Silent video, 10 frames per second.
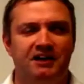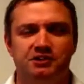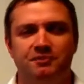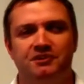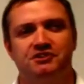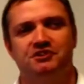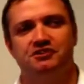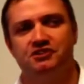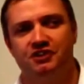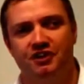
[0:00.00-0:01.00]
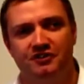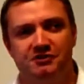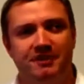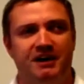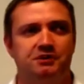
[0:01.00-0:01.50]
management and
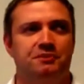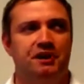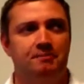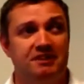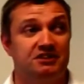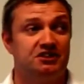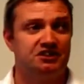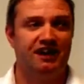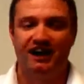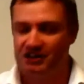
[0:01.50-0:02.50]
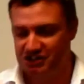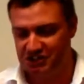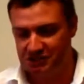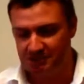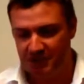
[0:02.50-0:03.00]
service management and business
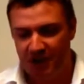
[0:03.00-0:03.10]
analysis.